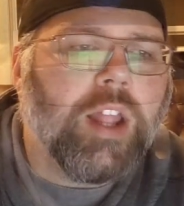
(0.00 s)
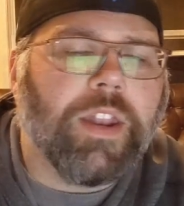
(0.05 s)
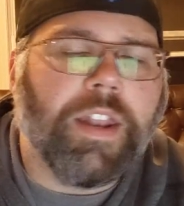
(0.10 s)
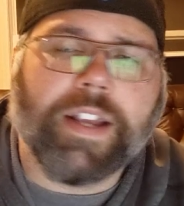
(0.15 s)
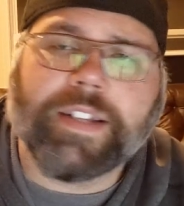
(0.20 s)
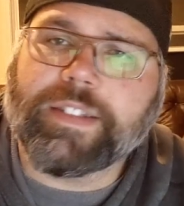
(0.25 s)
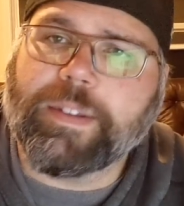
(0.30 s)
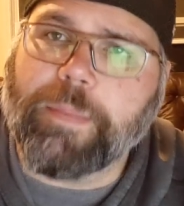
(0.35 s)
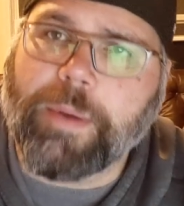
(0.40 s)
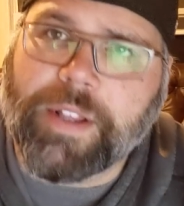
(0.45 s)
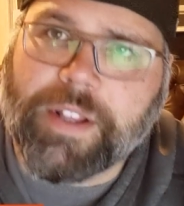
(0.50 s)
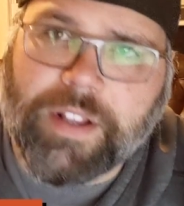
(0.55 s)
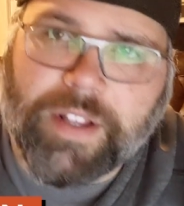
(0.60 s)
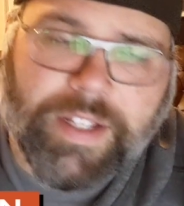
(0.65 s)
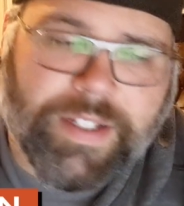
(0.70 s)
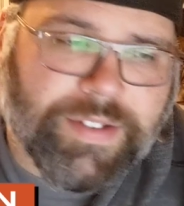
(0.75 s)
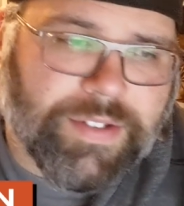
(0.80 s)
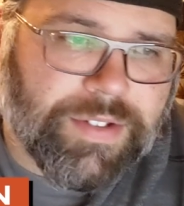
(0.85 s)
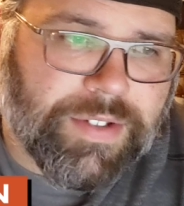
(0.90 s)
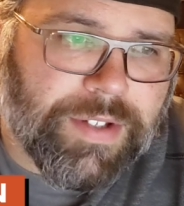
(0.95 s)
Next up on the
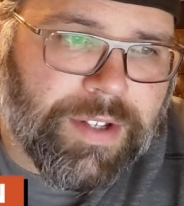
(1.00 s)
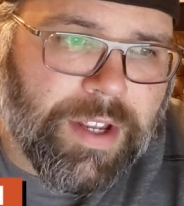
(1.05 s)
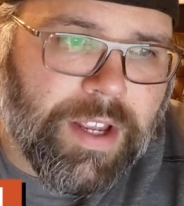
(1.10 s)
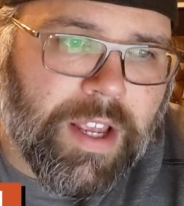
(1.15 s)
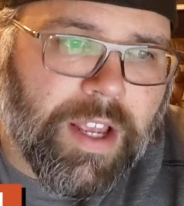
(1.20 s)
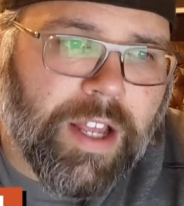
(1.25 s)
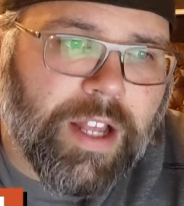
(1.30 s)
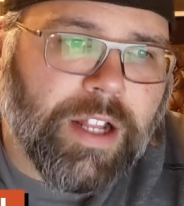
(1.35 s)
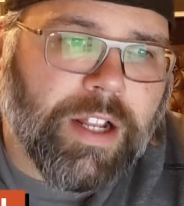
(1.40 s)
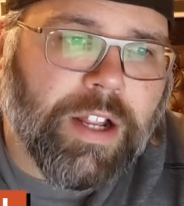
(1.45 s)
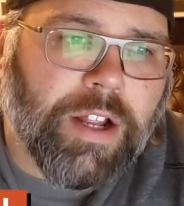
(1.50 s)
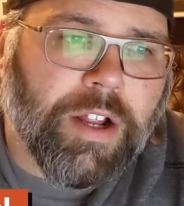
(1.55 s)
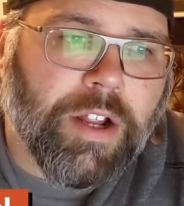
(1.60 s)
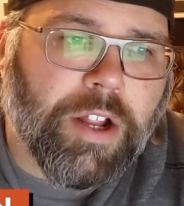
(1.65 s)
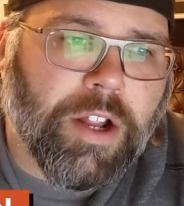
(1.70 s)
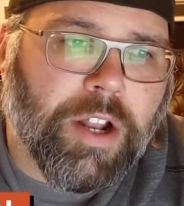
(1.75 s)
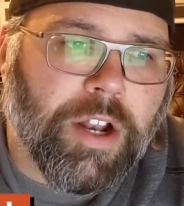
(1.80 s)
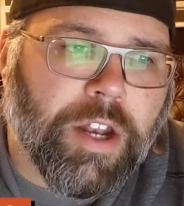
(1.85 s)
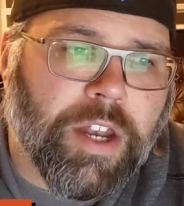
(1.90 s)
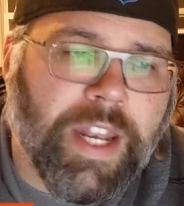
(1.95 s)
list,
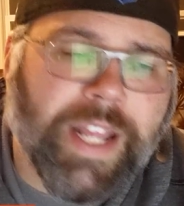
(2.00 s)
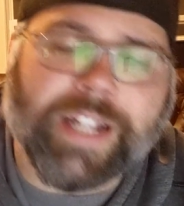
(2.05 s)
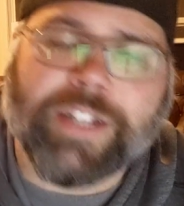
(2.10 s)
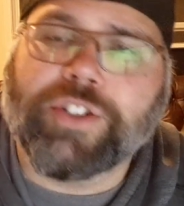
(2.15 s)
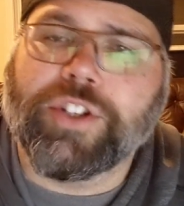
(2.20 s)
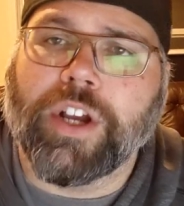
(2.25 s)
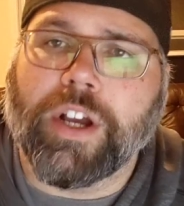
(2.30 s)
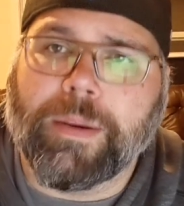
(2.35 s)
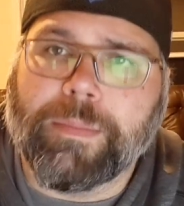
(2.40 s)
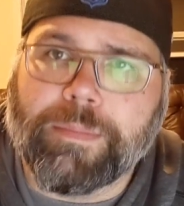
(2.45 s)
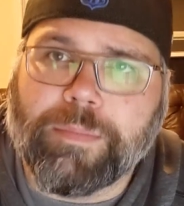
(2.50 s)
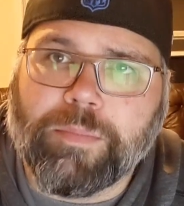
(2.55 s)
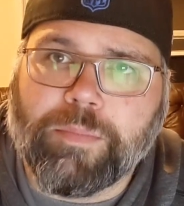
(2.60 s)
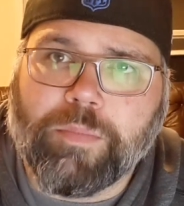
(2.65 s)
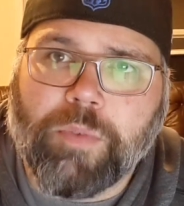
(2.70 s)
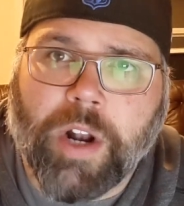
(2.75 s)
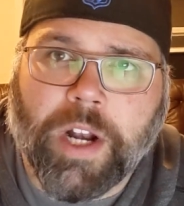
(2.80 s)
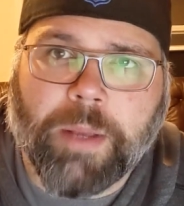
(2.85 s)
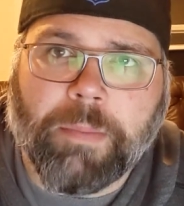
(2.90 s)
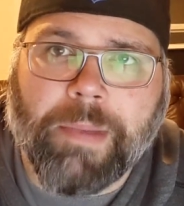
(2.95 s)
Nick Chubb,
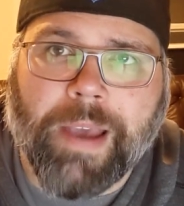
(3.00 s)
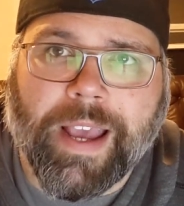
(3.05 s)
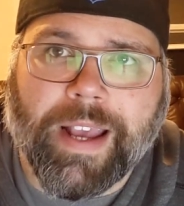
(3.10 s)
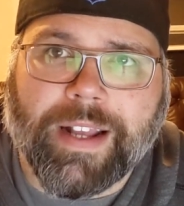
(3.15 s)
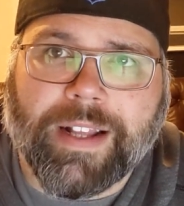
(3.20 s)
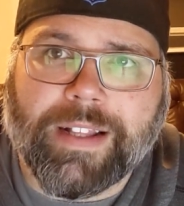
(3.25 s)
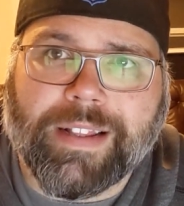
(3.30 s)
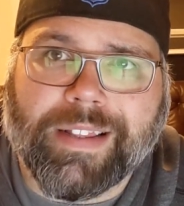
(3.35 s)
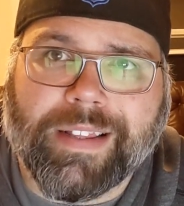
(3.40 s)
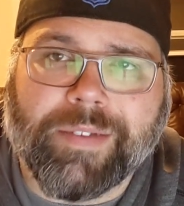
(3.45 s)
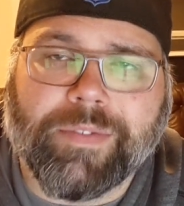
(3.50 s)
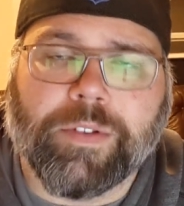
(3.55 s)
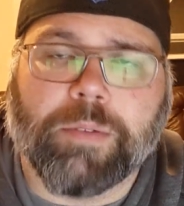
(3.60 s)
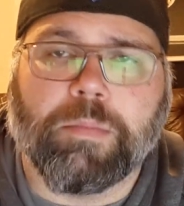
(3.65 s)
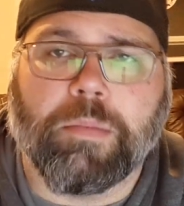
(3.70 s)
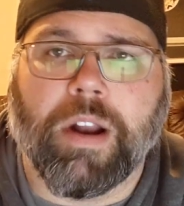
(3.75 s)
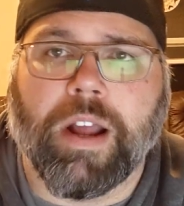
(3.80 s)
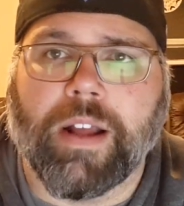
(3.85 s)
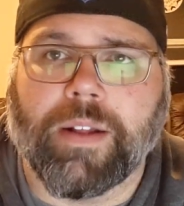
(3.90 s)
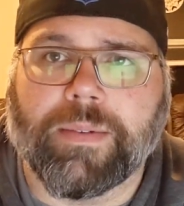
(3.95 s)
running back,
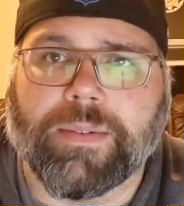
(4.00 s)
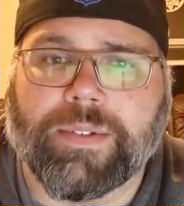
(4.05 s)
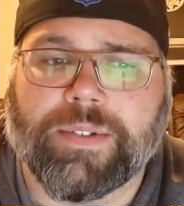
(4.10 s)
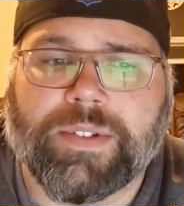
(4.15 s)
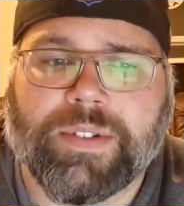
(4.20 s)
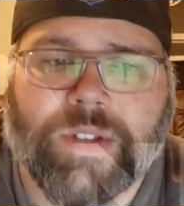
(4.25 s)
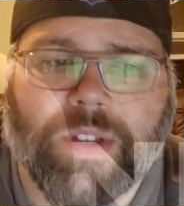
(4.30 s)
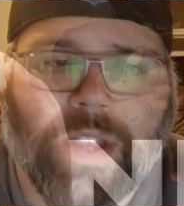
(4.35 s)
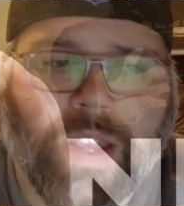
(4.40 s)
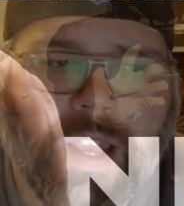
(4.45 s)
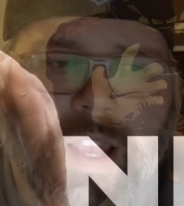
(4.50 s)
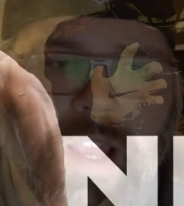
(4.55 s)
Cleveland Browns.